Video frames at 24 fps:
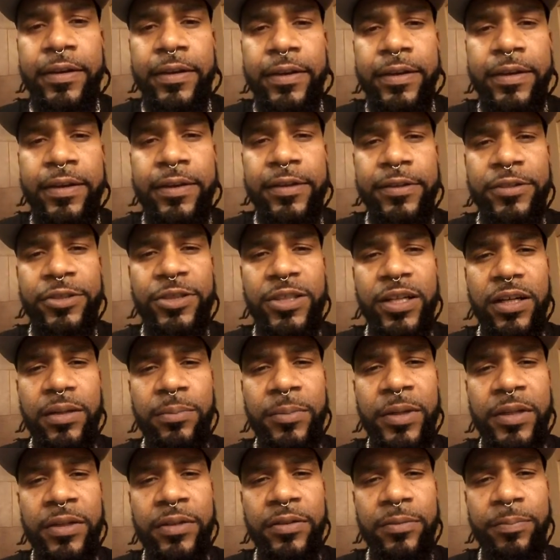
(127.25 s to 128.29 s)
And the
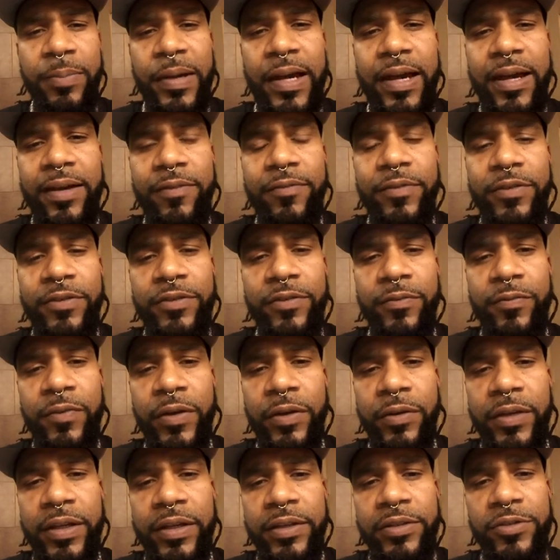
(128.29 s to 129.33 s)
shaman path is a
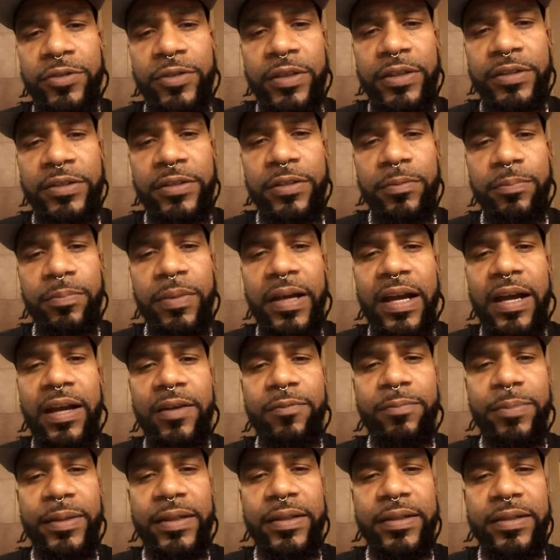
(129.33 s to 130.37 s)
very interesting
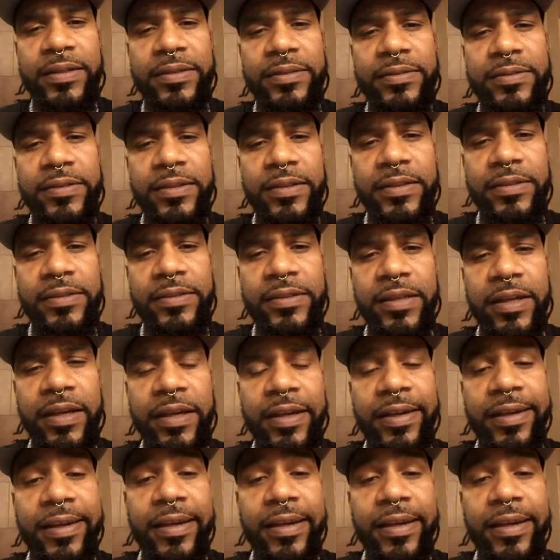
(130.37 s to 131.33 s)
path because it's a